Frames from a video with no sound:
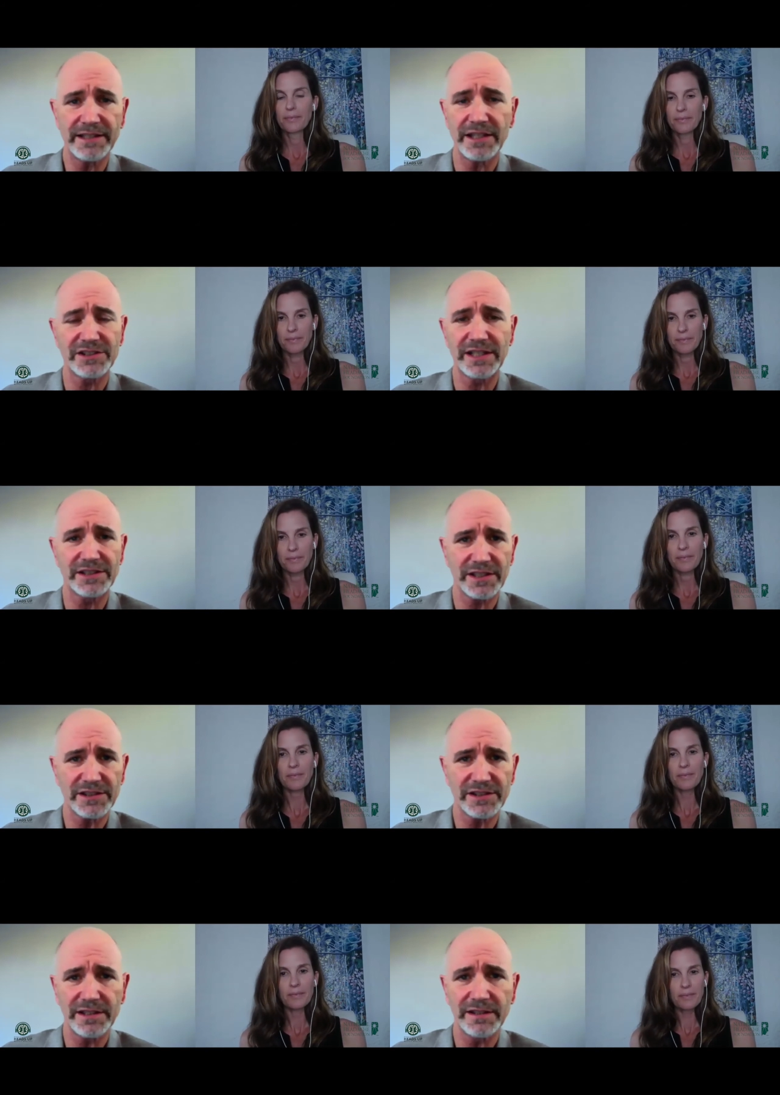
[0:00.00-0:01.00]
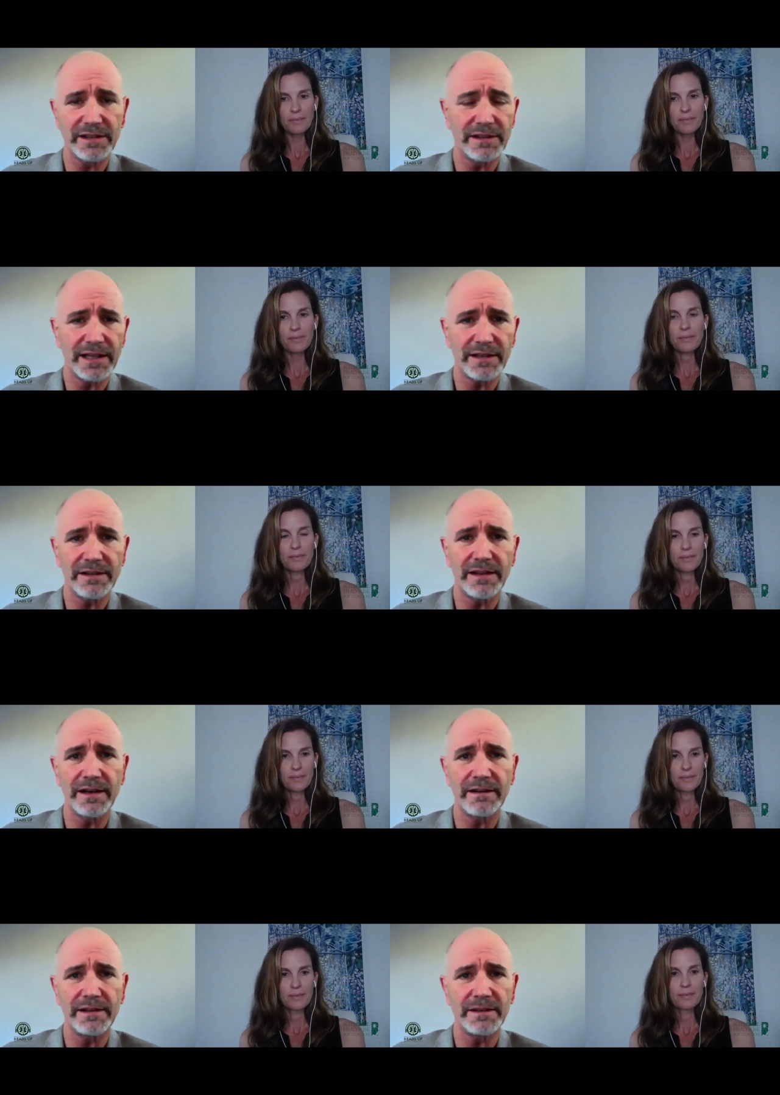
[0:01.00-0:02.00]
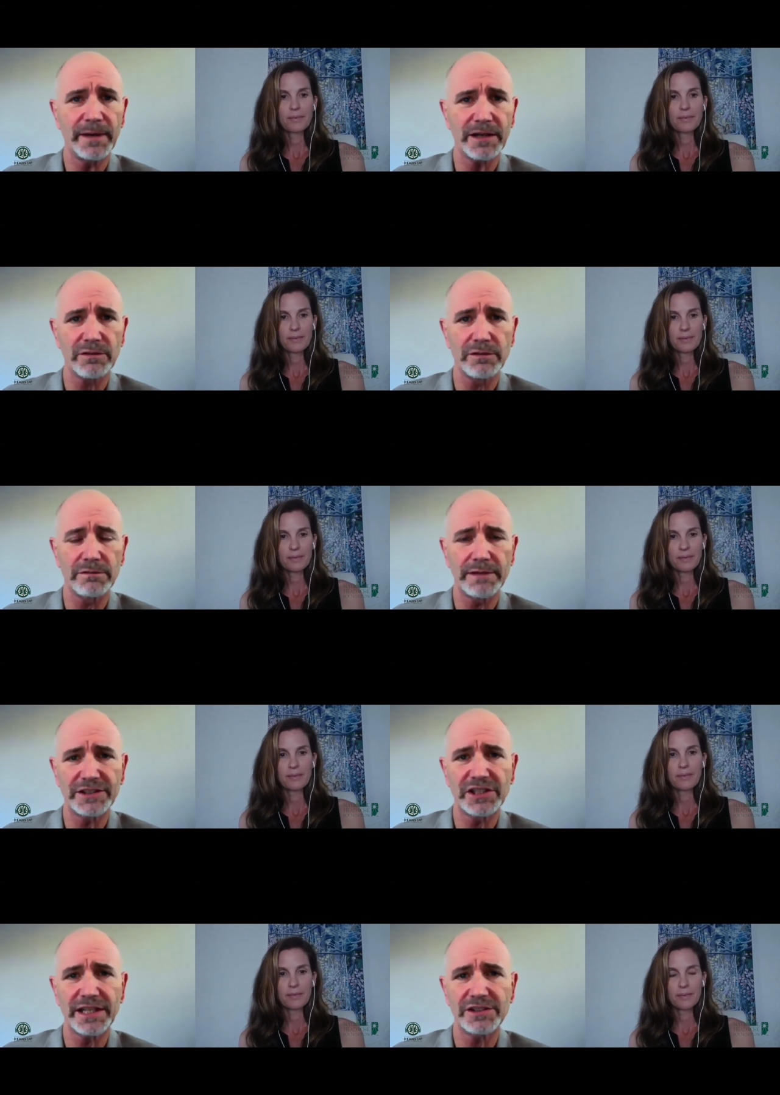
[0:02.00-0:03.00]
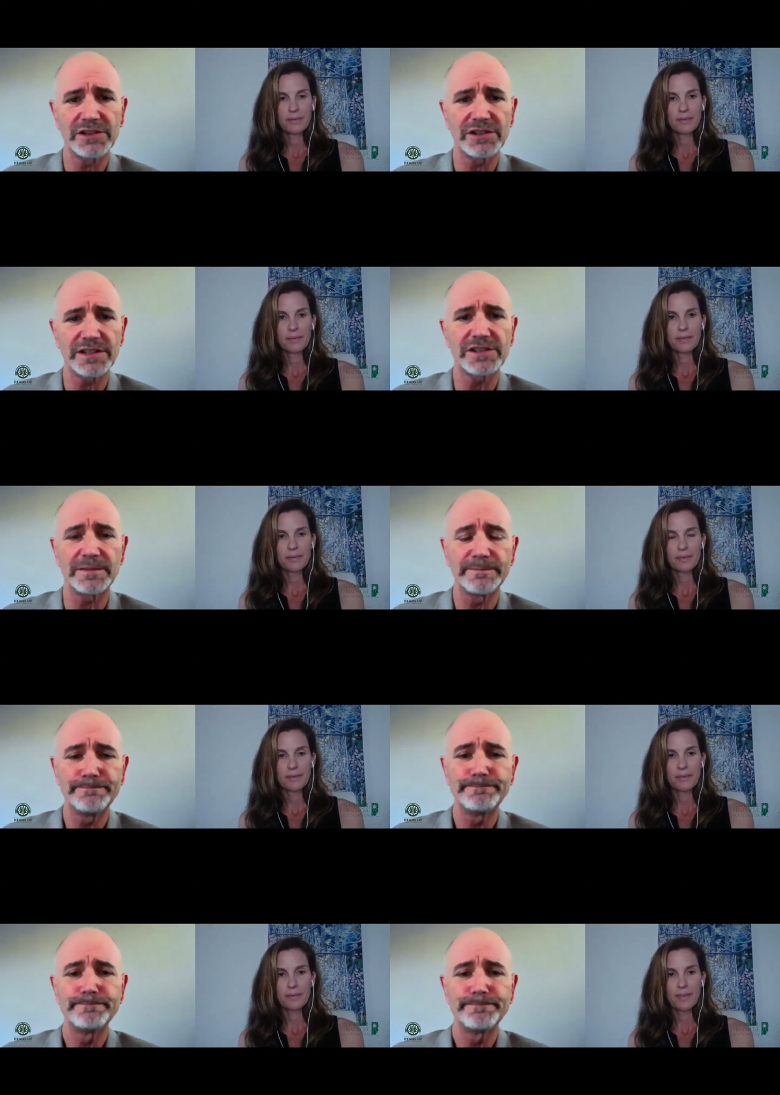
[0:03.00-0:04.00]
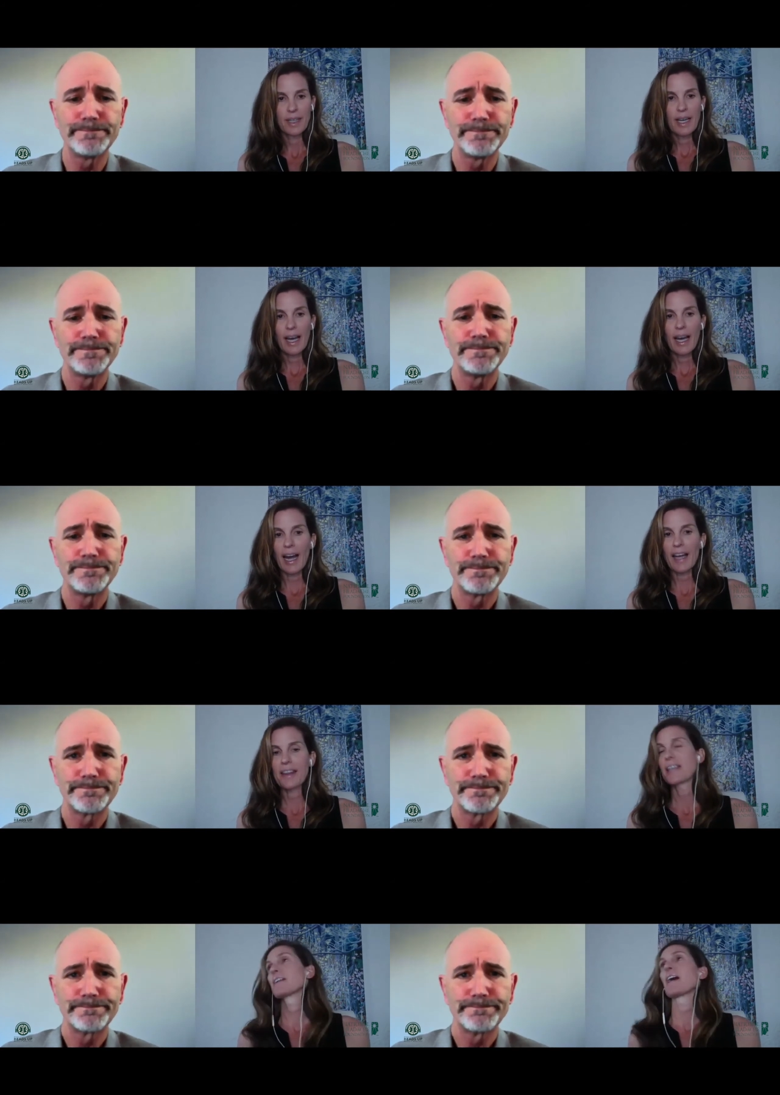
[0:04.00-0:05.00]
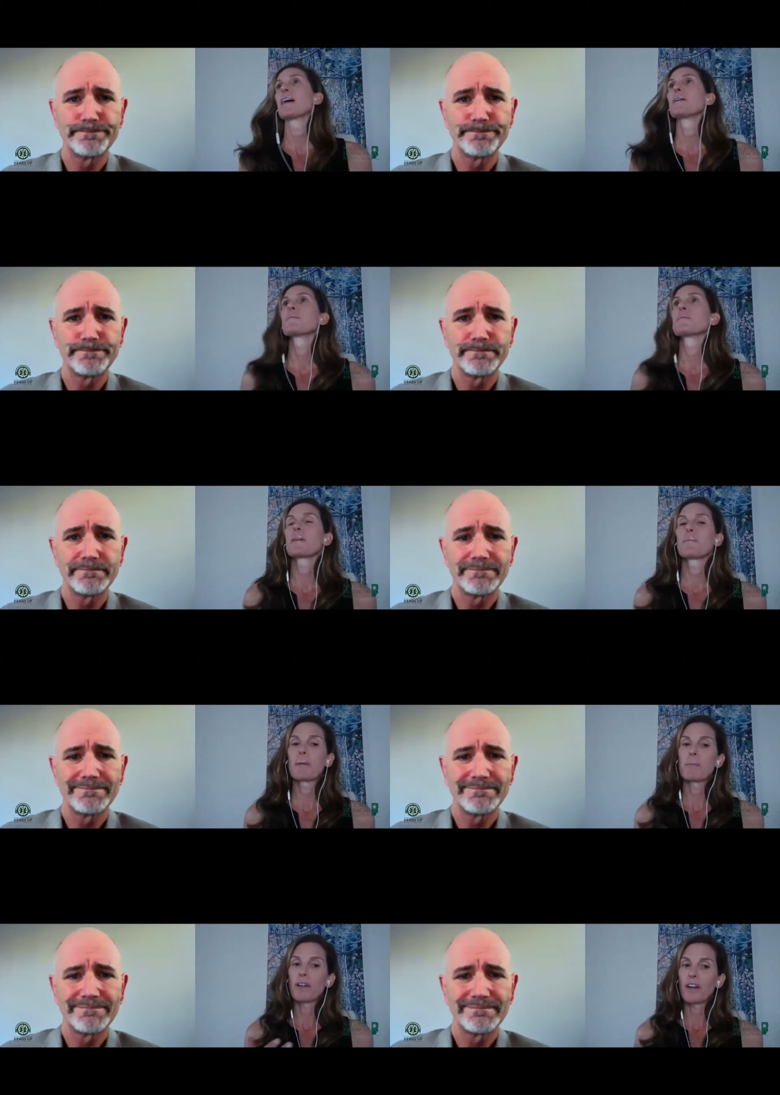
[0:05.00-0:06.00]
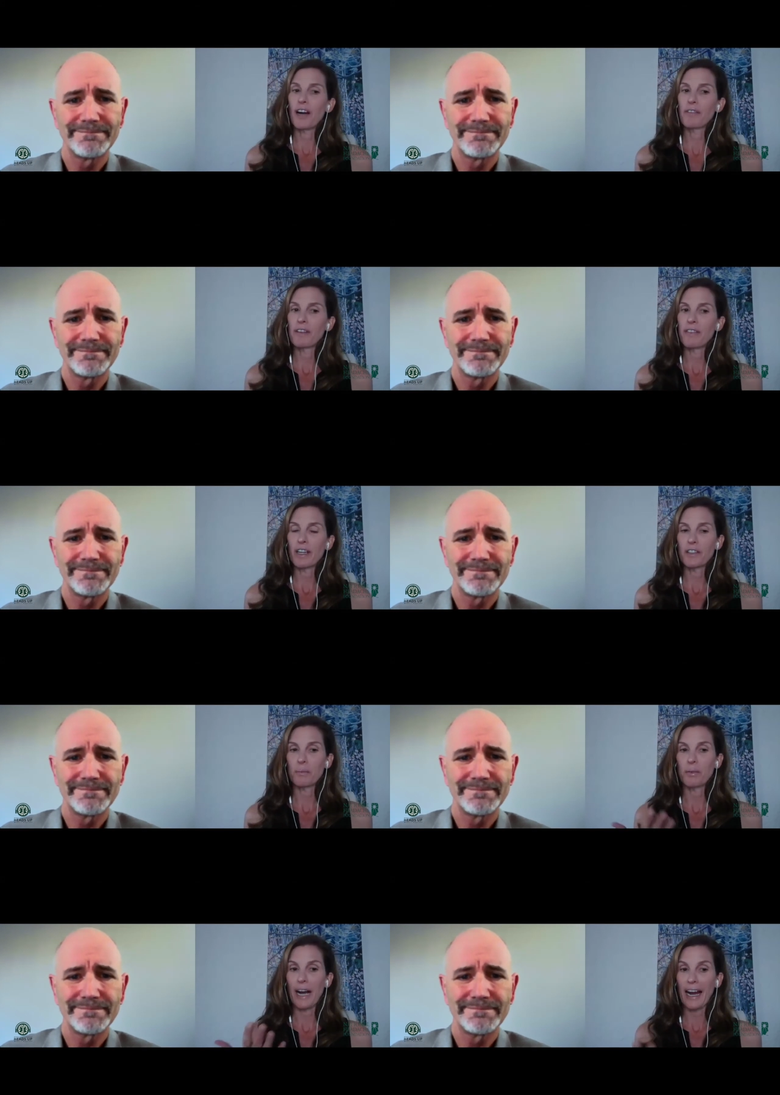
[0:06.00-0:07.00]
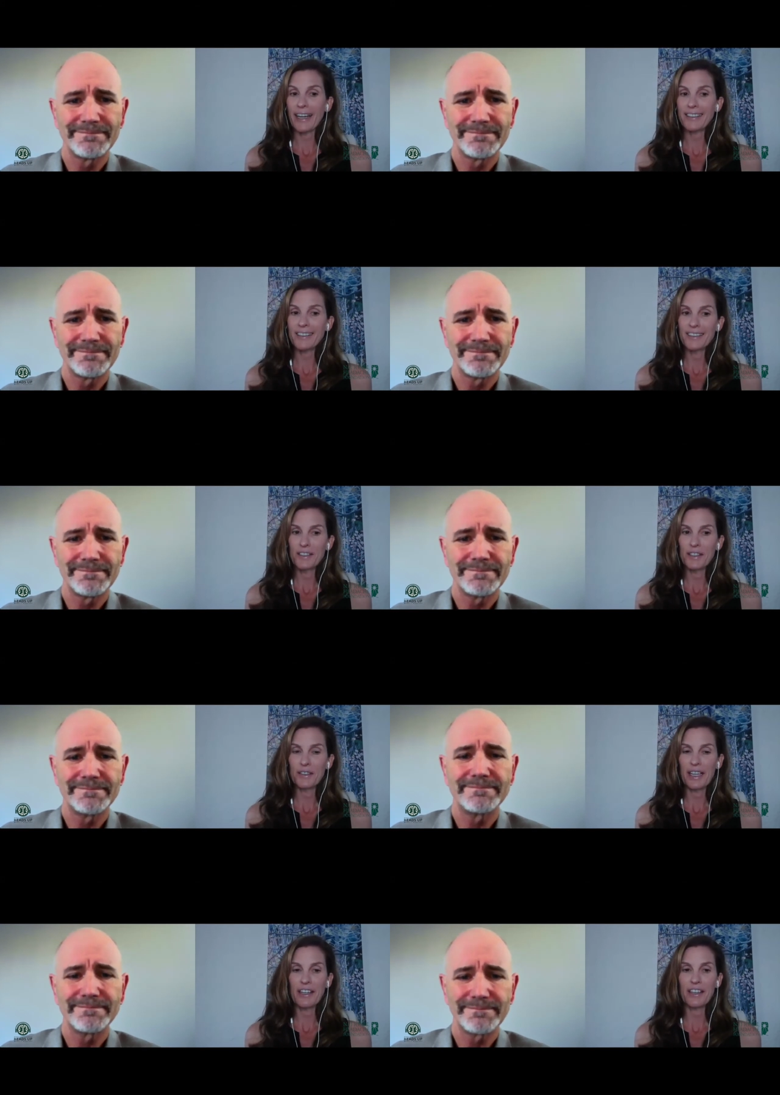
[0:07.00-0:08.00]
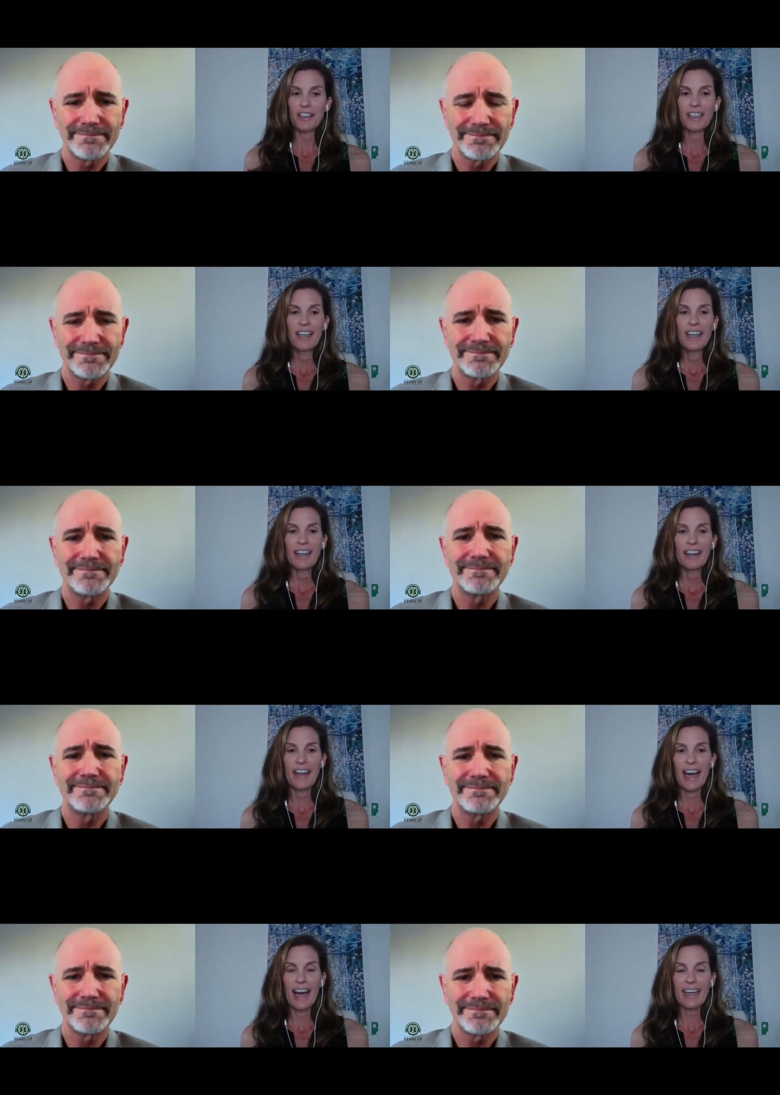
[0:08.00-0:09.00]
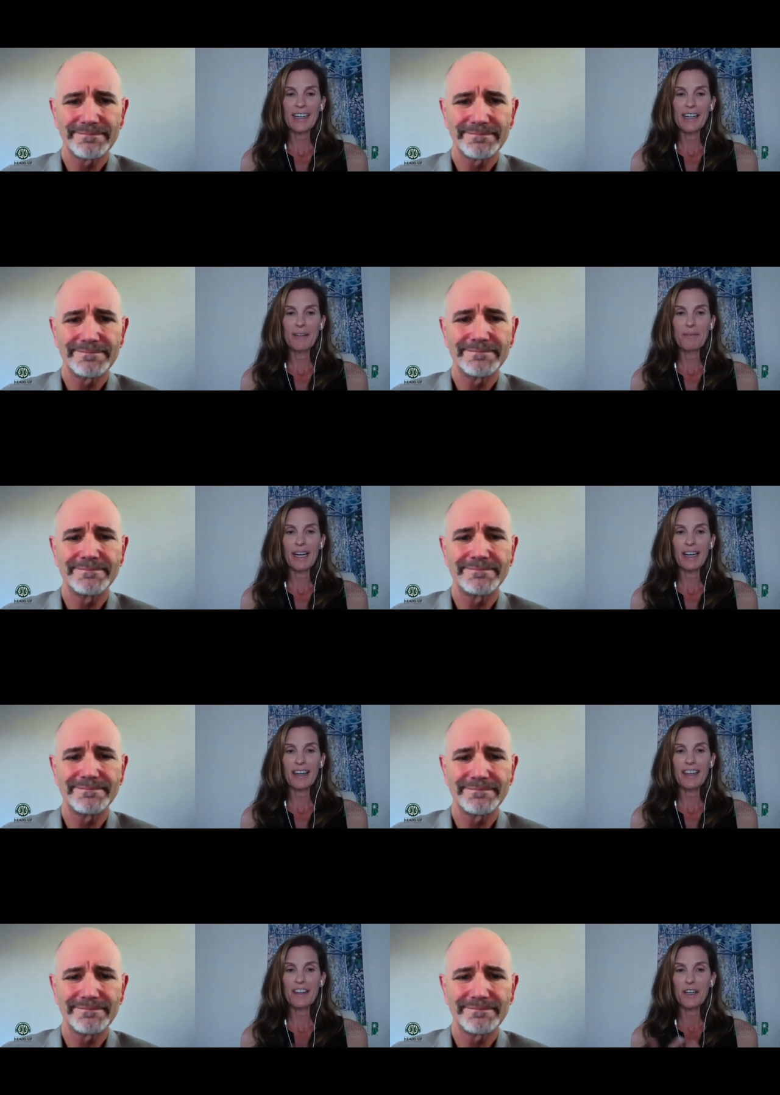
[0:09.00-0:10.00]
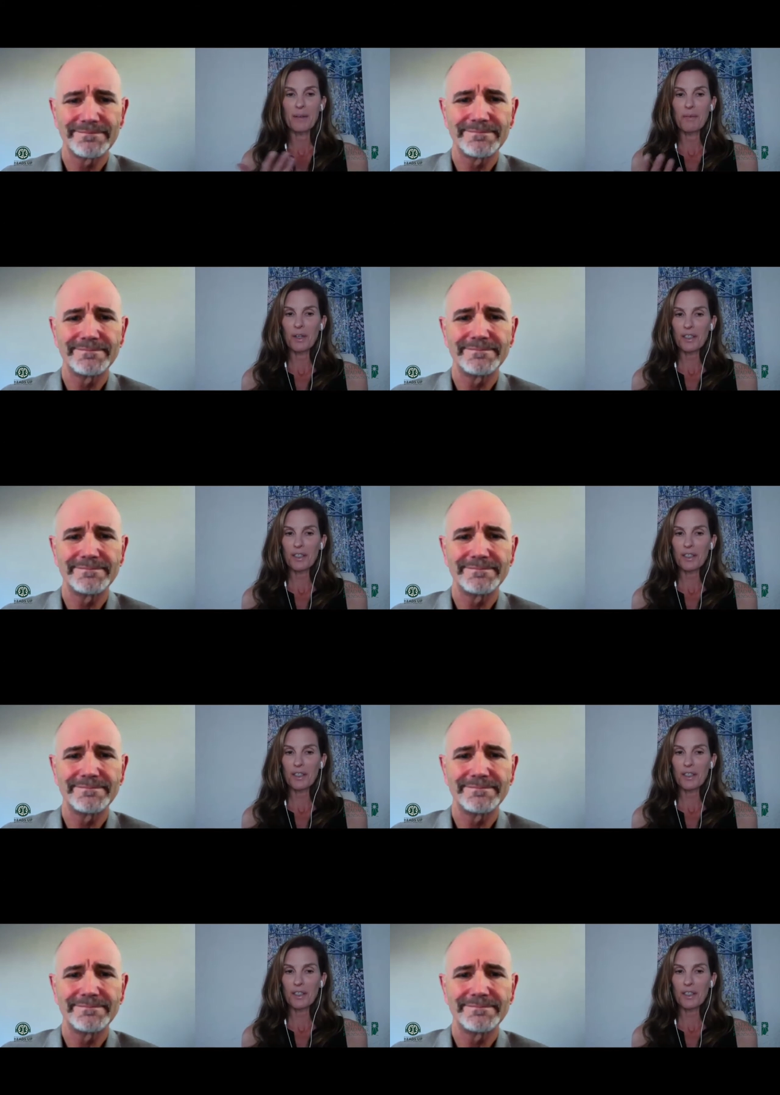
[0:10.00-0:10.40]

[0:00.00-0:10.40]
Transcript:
Speaker 1: doesn't exist in in uh, in the medical education system.
Speaker 2: I think um, some people are often very surprised to hear that. Um, and I think they're more